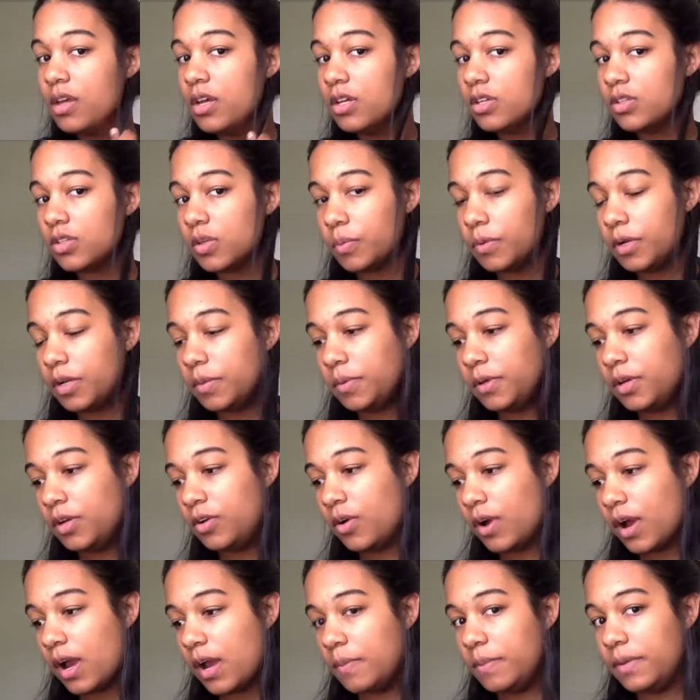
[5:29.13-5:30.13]
So I'm going to be
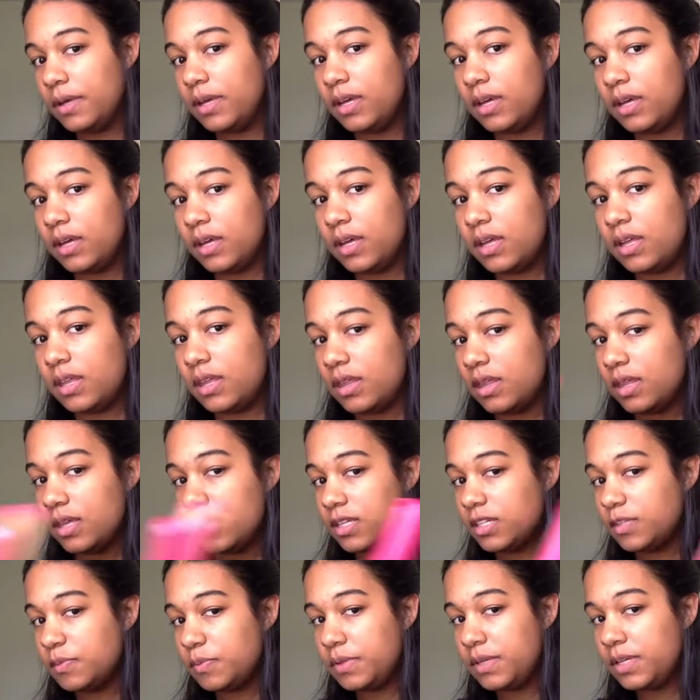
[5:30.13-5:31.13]
grabbing
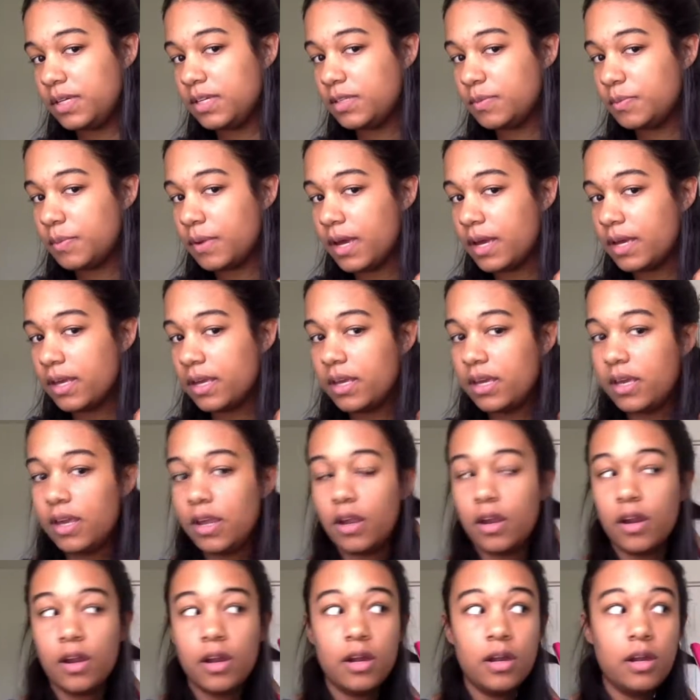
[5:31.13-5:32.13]
this piece back
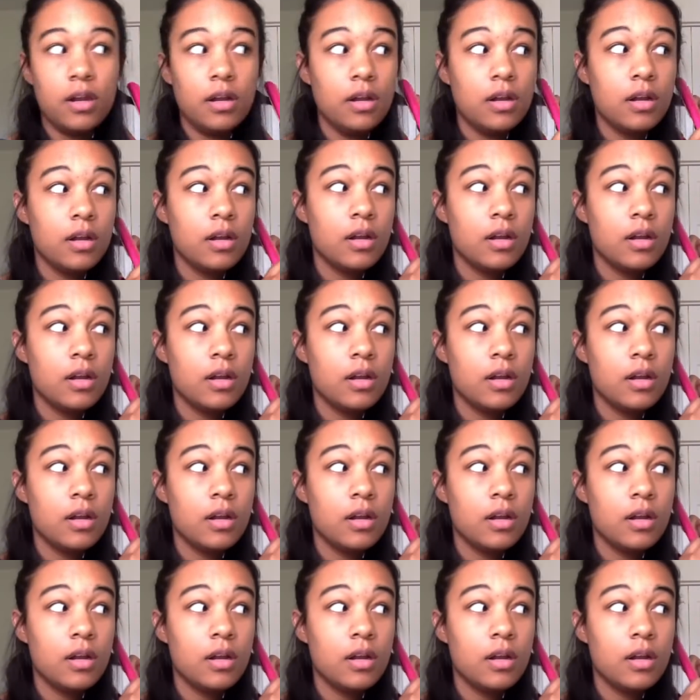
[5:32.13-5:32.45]
here,